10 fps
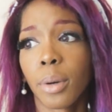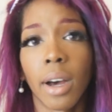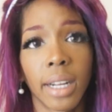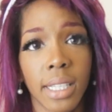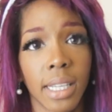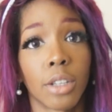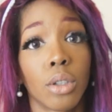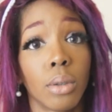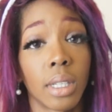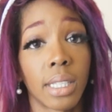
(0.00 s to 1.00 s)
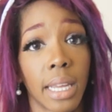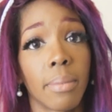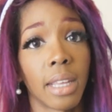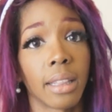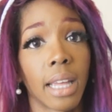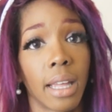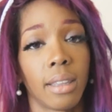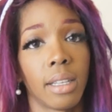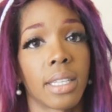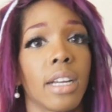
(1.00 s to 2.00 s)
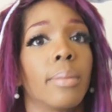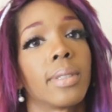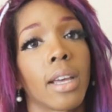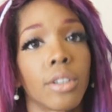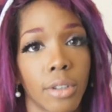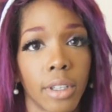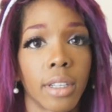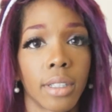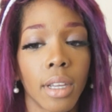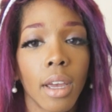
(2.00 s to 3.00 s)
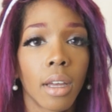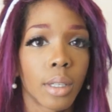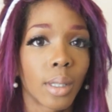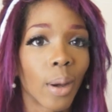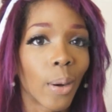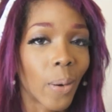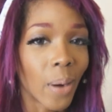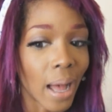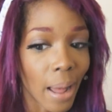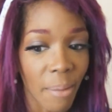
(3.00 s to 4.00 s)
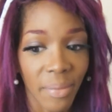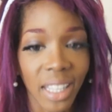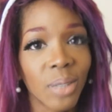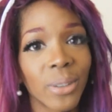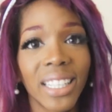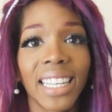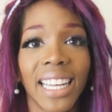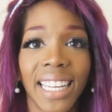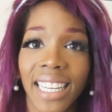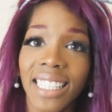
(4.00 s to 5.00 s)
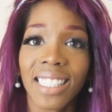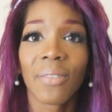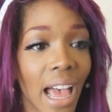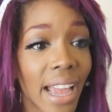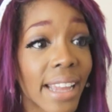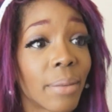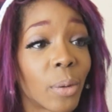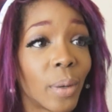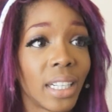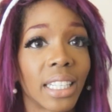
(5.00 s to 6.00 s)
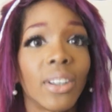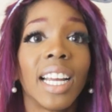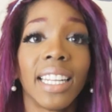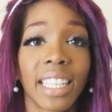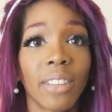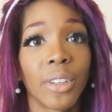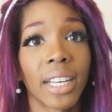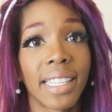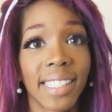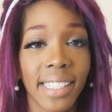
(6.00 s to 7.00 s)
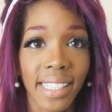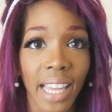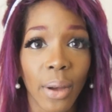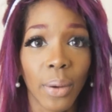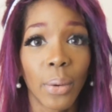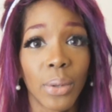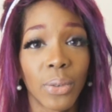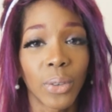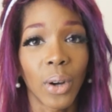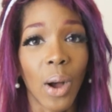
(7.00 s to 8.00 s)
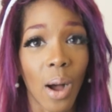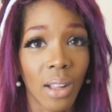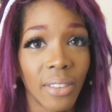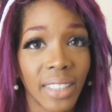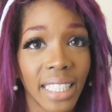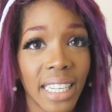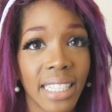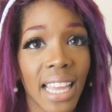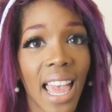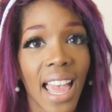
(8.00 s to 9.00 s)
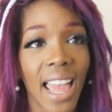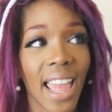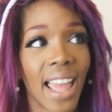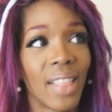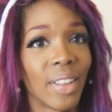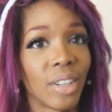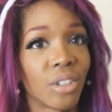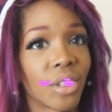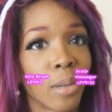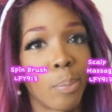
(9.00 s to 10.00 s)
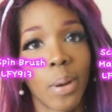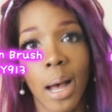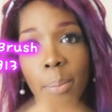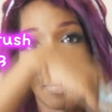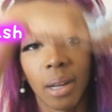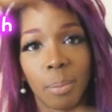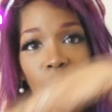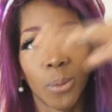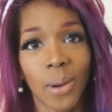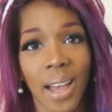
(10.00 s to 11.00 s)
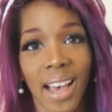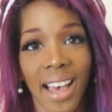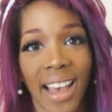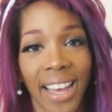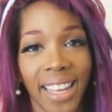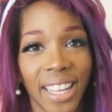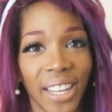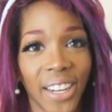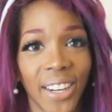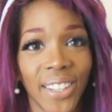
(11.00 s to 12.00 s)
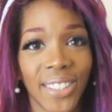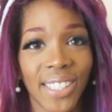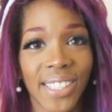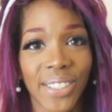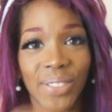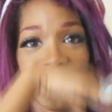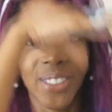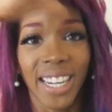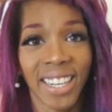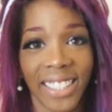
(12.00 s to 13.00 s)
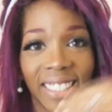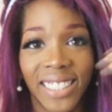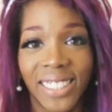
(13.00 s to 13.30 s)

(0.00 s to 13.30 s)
products that do the same thing that this hair massager does. So that's really it. I am going to go ahead and give you guys discount codes for all of these, and they should pop up right here somewhere